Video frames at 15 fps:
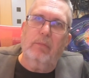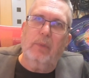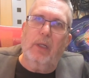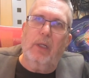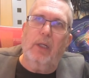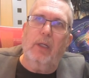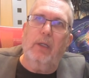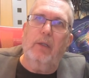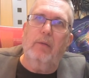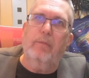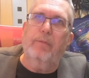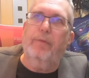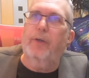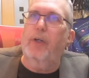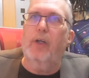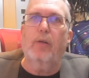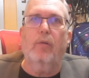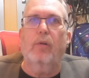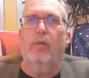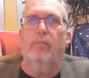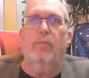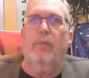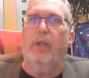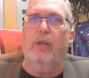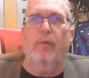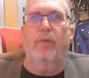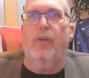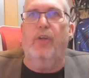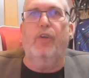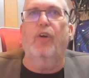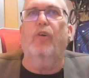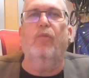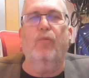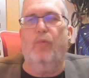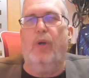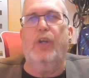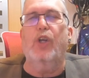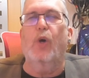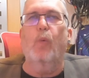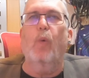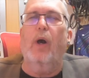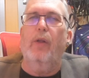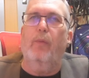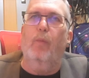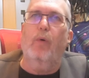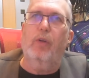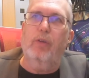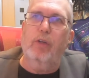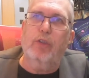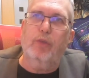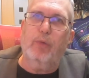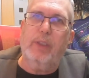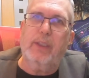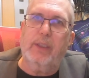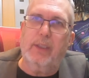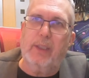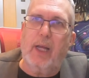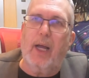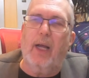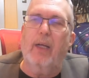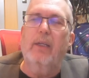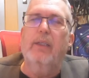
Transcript: for a whole, you don't quite know what those reasons are.